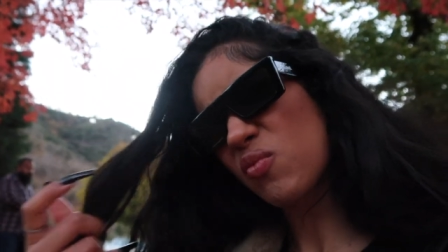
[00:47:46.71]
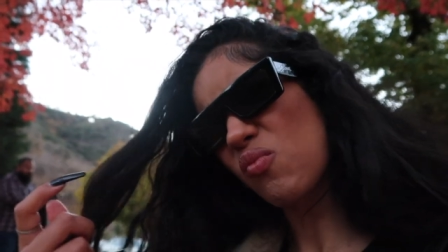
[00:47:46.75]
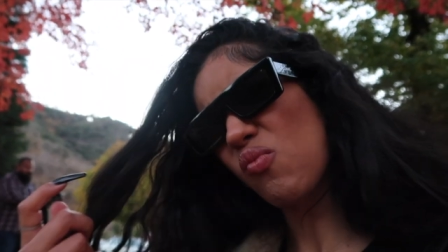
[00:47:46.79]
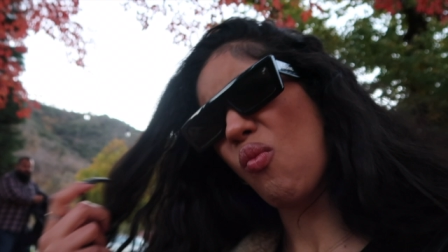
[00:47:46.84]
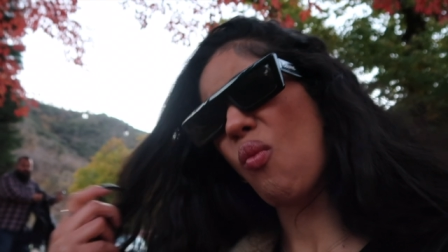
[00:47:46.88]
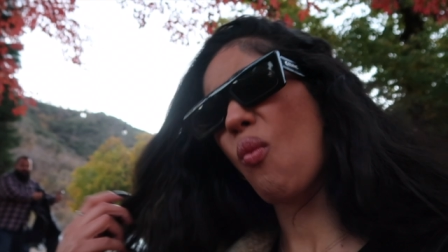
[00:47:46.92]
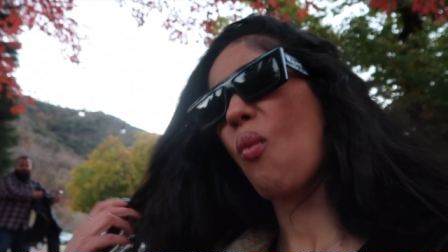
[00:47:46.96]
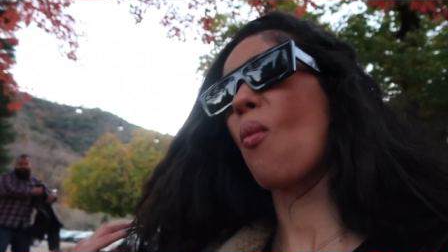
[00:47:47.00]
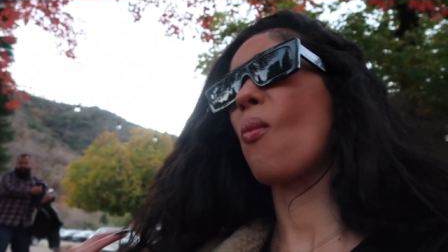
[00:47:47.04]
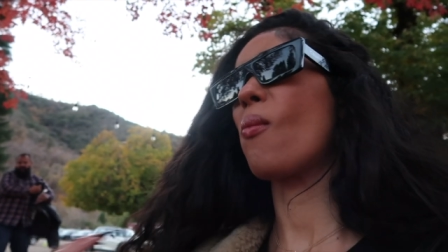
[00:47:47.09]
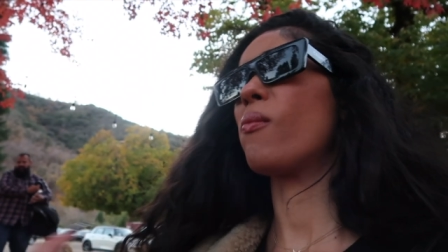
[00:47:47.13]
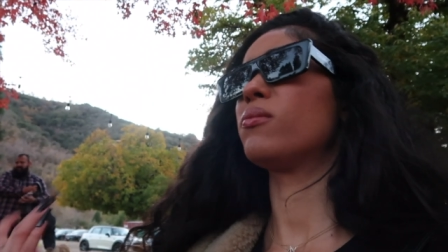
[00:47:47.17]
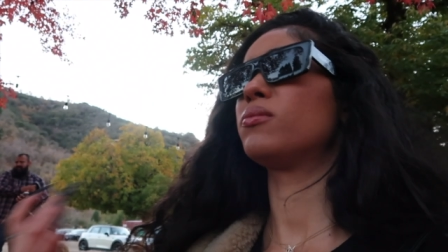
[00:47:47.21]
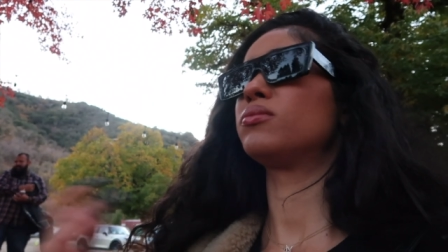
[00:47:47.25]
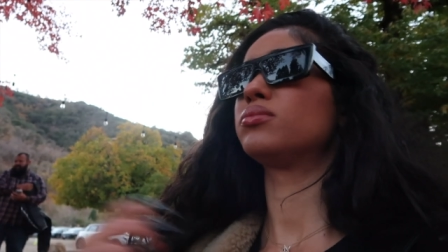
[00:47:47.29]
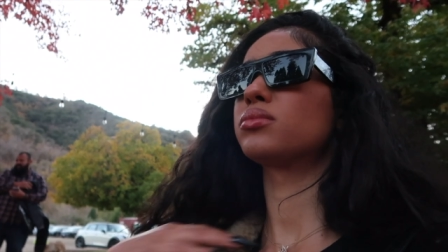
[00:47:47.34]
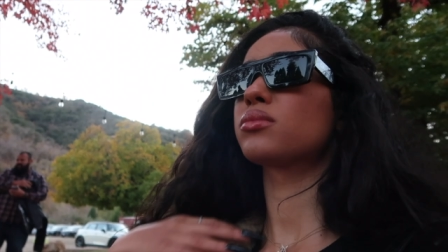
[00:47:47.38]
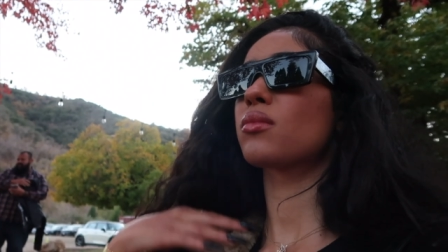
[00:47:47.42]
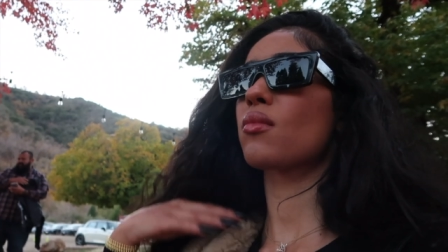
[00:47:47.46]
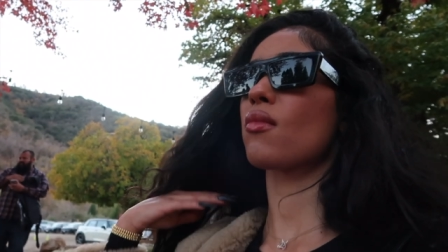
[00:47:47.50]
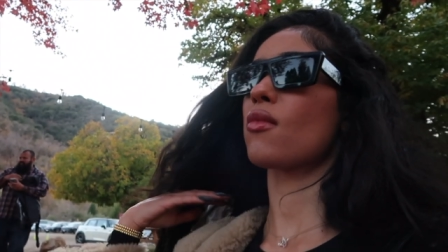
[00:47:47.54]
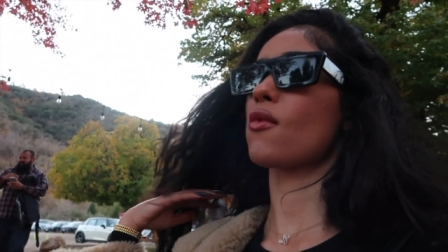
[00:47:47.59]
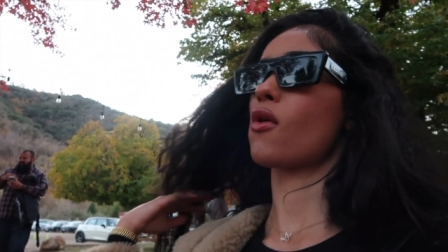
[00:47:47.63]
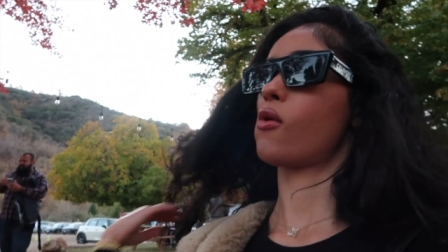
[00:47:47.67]
fresh.
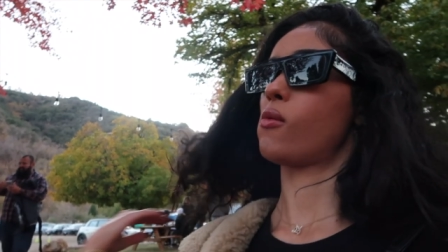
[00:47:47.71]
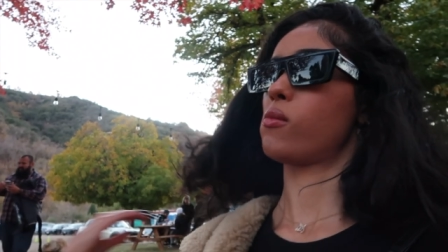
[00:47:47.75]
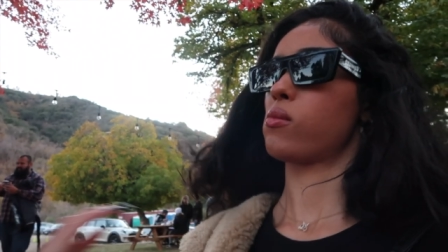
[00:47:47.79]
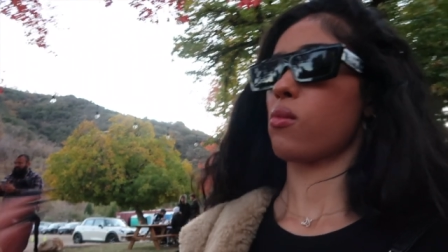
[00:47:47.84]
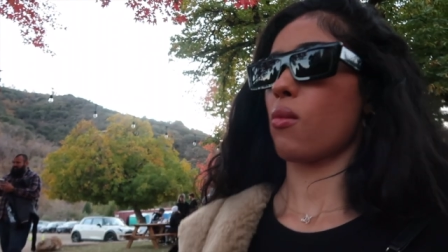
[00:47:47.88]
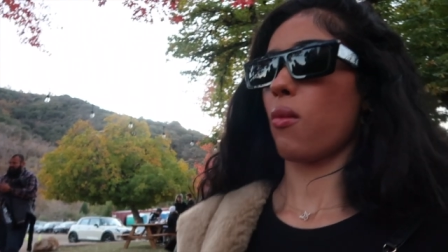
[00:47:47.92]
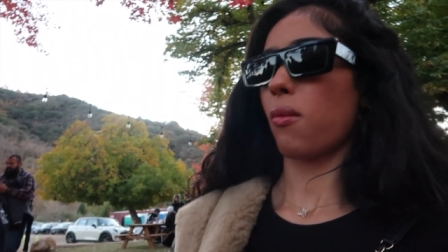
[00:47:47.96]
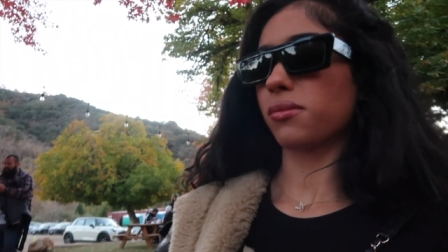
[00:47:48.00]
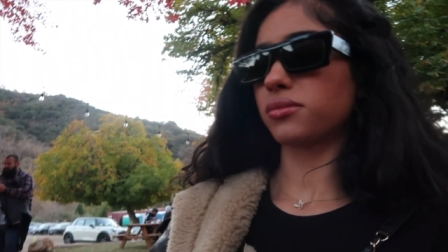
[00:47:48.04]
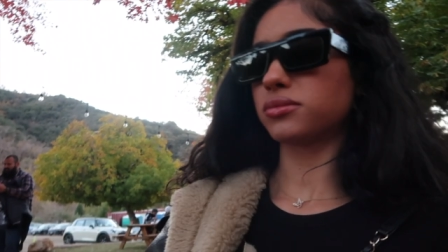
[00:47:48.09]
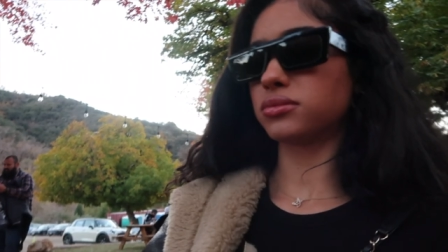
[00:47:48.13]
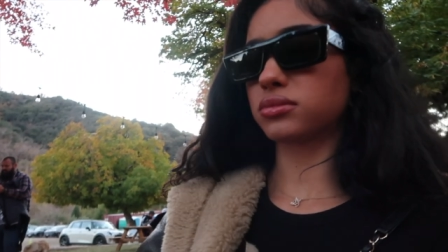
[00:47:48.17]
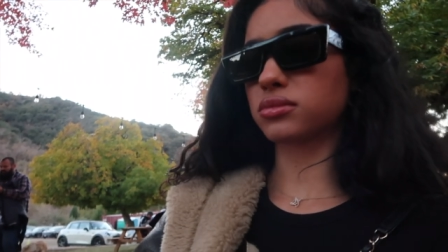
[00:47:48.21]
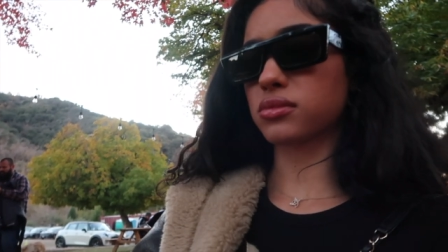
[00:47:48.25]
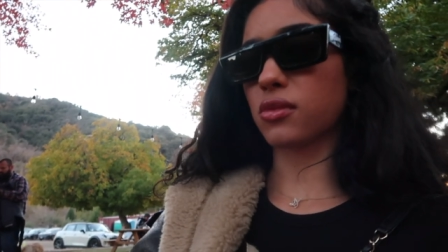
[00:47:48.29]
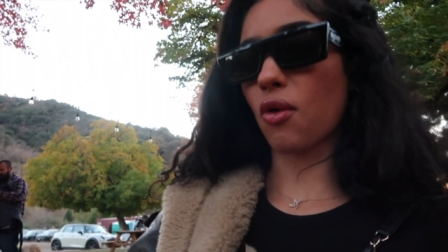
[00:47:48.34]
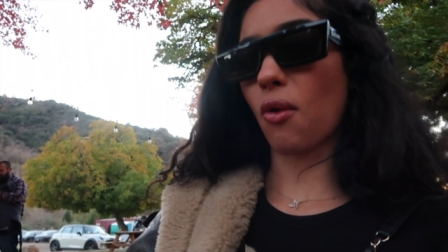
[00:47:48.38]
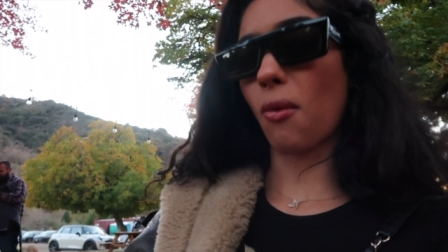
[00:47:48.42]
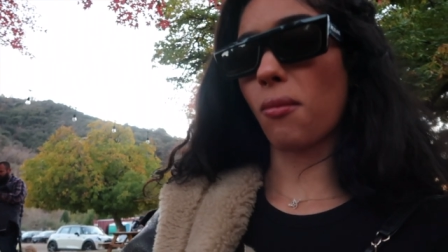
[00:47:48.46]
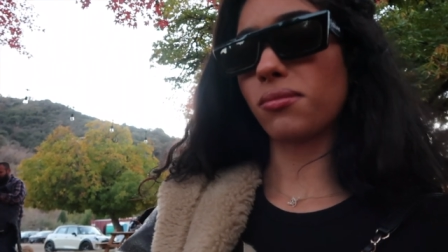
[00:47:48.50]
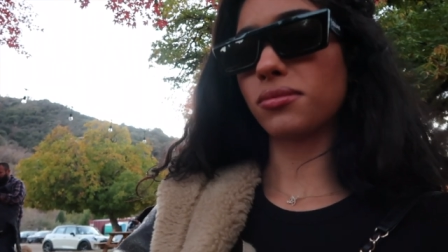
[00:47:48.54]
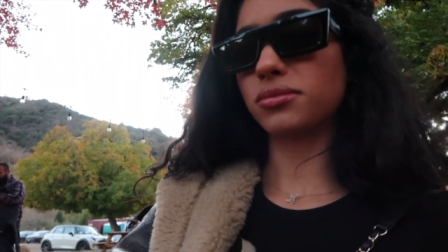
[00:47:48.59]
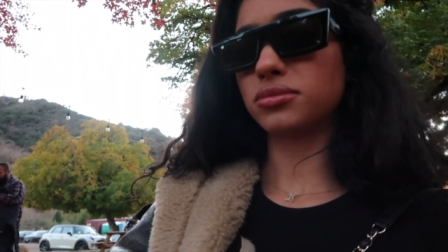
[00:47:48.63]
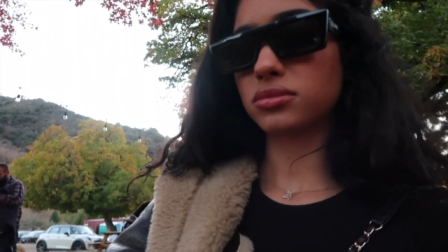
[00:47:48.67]
Mm.